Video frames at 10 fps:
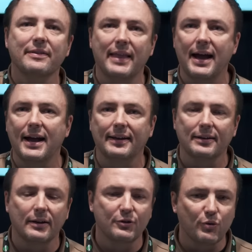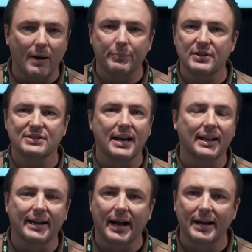and that and drop the
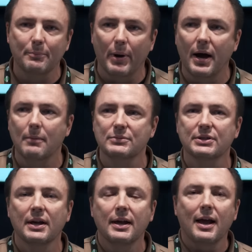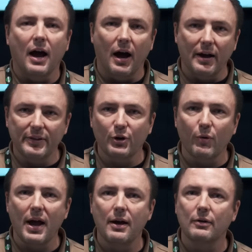satellite guided bombs on the
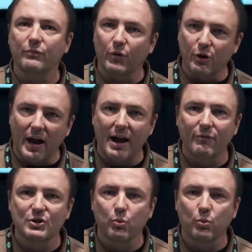ground for your average